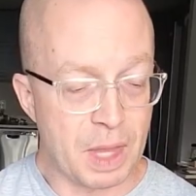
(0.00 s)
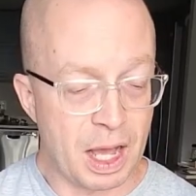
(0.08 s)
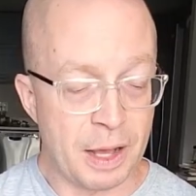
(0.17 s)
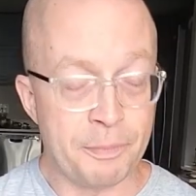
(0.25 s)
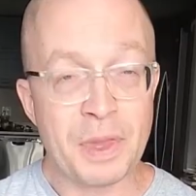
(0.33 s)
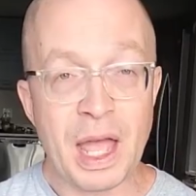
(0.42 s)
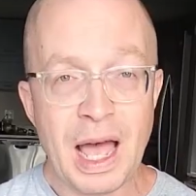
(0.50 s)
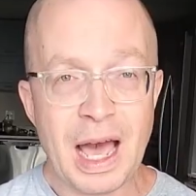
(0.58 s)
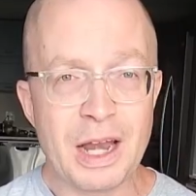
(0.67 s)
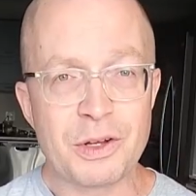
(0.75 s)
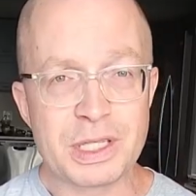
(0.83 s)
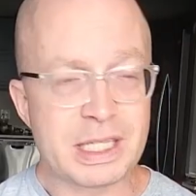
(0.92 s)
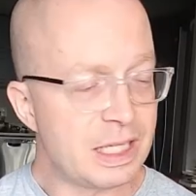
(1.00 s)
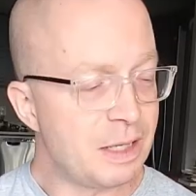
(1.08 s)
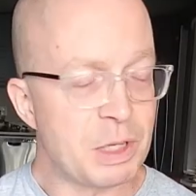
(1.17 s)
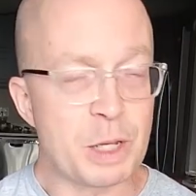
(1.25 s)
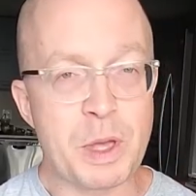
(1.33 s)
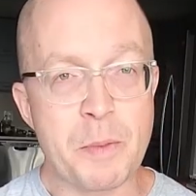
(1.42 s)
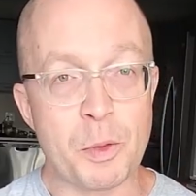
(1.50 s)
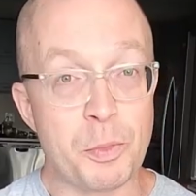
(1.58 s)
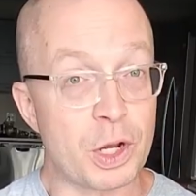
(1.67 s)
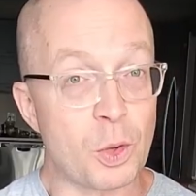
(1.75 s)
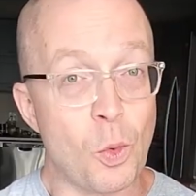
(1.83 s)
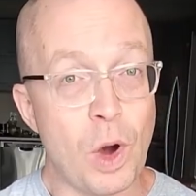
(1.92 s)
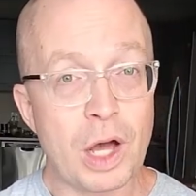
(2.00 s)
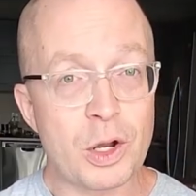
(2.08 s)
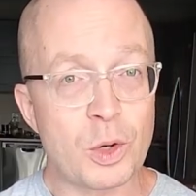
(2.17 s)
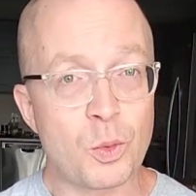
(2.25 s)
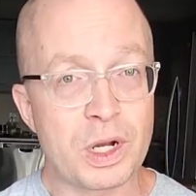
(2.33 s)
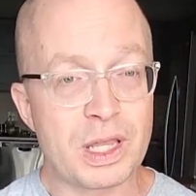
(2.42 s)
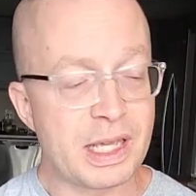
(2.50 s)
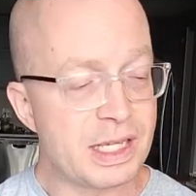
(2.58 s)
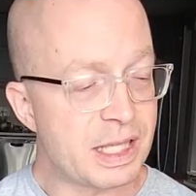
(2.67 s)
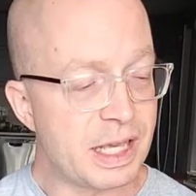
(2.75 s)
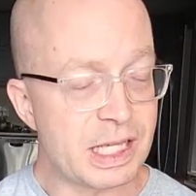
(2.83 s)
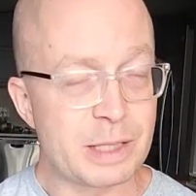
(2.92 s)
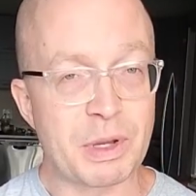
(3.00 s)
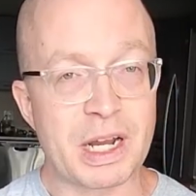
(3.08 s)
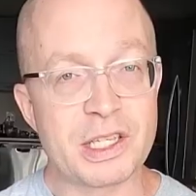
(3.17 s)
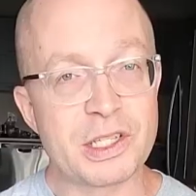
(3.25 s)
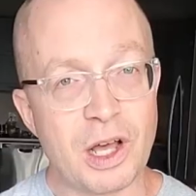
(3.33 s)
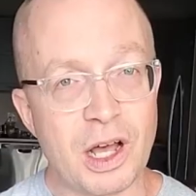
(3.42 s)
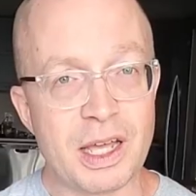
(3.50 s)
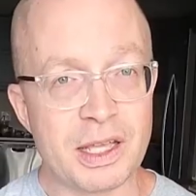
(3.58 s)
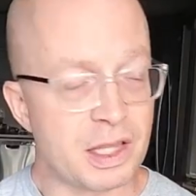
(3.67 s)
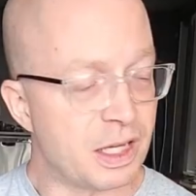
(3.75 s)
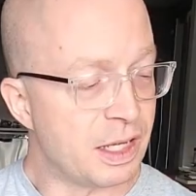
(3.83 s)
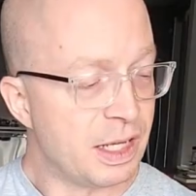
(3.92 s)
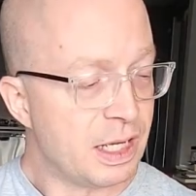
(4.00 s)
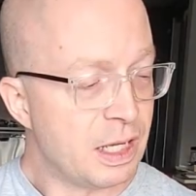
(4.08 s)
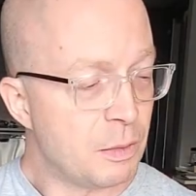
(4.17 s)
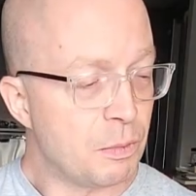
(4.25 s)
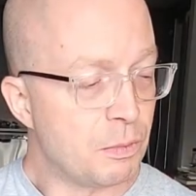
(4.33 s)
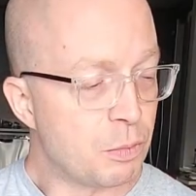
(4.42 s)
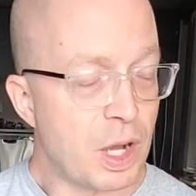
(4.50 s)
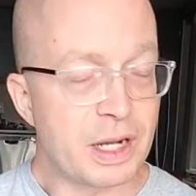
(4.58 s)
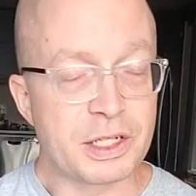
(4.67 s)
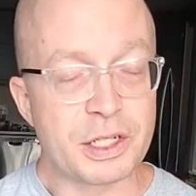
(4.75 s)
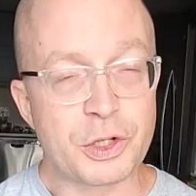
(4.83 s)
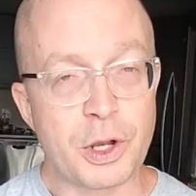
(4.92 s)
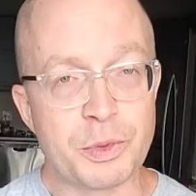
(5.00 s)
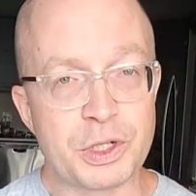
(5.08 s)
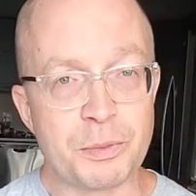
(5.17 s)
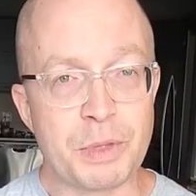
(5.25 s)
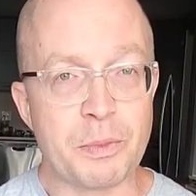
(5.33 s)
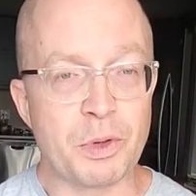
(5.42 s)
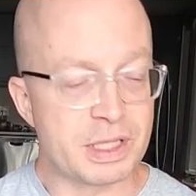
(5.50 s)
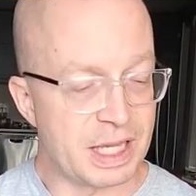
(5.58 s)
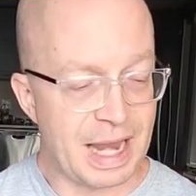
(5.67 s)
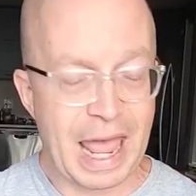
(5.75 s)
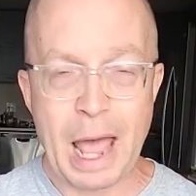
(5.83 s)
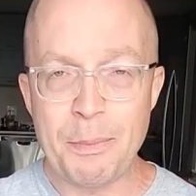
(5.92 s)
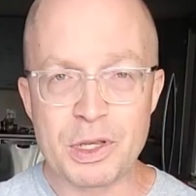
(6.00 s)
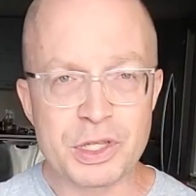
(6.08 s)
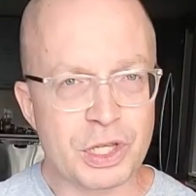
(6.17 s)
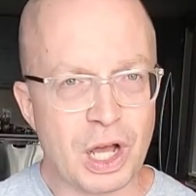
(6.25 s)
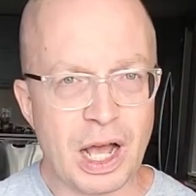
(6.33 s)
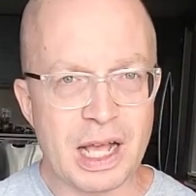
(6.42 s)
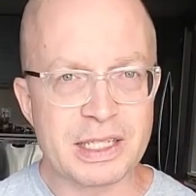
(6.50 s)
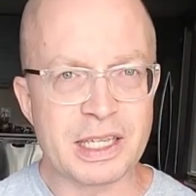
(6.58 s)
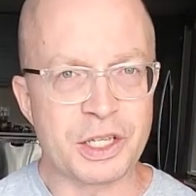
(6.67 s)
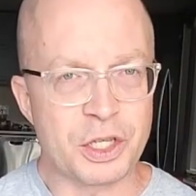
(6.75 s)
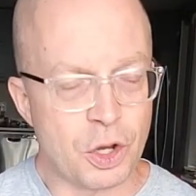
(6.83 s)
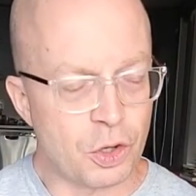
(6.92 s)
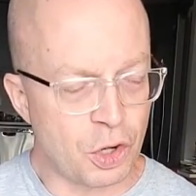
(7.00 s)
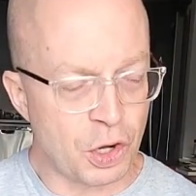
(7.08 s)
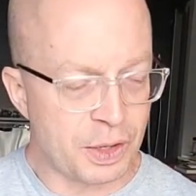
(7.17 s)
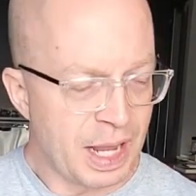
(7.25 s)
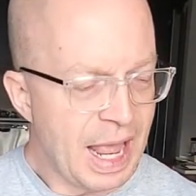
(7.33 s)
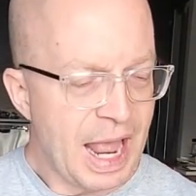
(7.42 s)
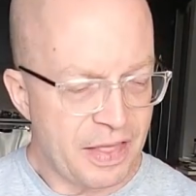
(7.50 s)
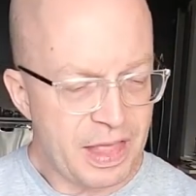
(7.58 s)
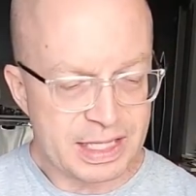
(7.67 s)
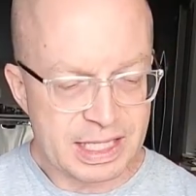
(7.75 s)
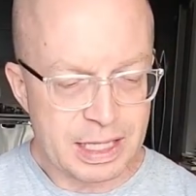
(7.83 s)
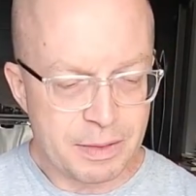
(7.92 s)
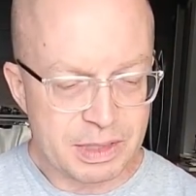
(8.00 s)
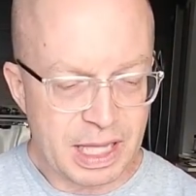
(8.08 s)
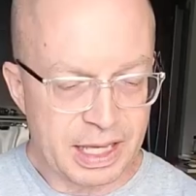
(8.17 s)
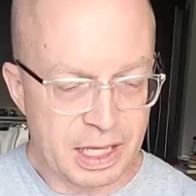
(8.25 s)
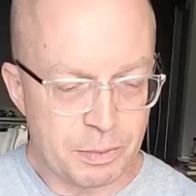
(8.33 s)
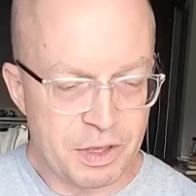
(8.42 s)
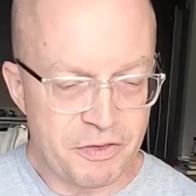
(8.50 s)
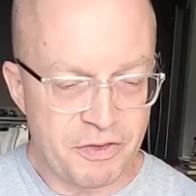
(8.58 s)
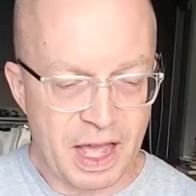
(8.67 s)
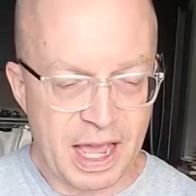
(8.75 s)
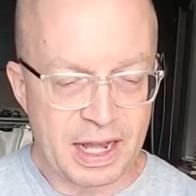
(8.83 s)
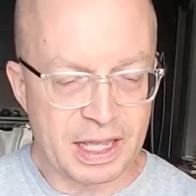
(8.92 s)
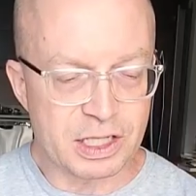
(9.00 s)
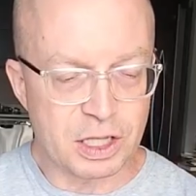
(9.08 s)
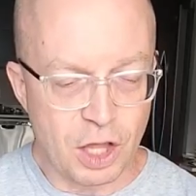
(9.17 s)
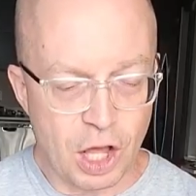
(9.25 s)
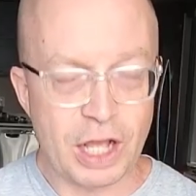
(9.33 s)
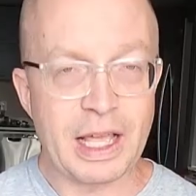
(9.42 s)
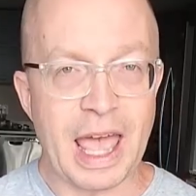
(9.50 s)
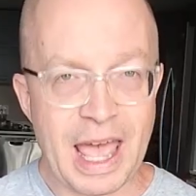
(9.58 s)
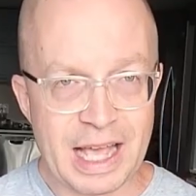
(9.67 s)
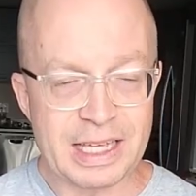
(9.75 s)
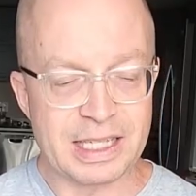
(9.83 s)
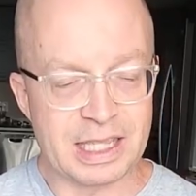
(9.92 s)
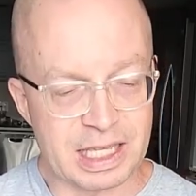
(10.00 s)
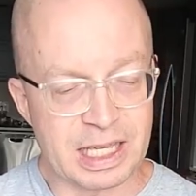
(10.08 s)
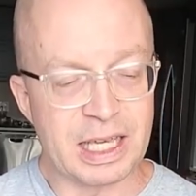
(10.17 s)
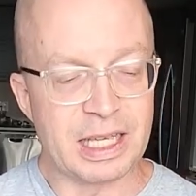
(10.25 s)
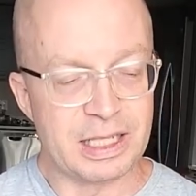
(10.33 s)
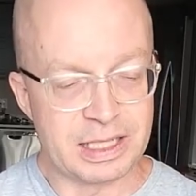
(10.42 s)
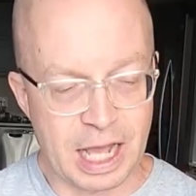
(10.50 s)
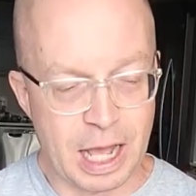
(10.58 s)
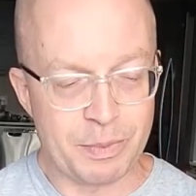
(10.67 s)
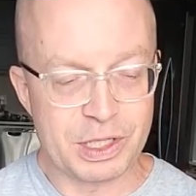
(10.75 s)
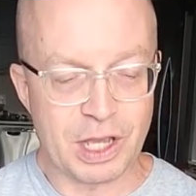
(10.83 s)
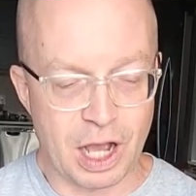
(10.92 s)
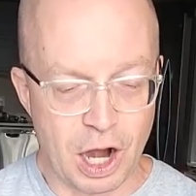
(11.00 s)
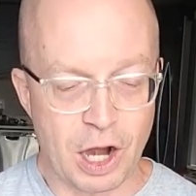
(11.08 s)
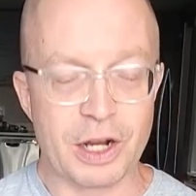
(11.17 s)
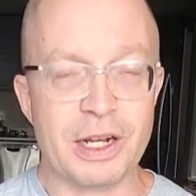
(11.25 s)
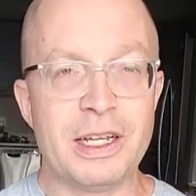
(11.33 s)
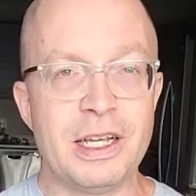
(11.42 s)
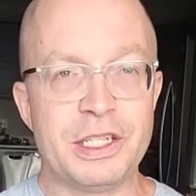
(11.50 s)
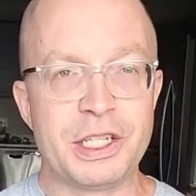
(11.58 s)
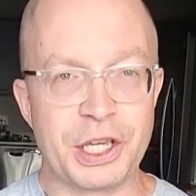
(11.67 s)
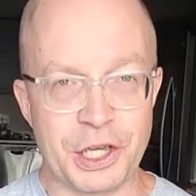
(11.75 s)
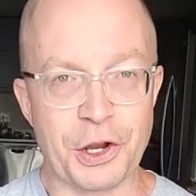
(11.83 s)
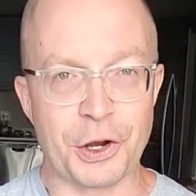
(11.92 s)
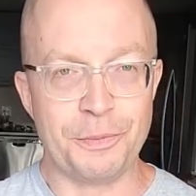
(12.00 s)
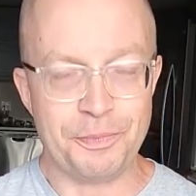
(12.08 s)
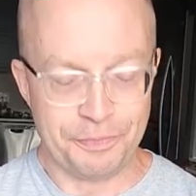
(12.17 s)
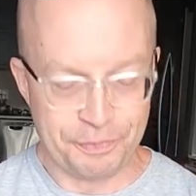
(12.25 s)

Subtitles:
I don't see many people putting water in one of these things, but I saw in the product description people said applesauce and yogurt, and that seems like it'll be fine as long as the tops are secure.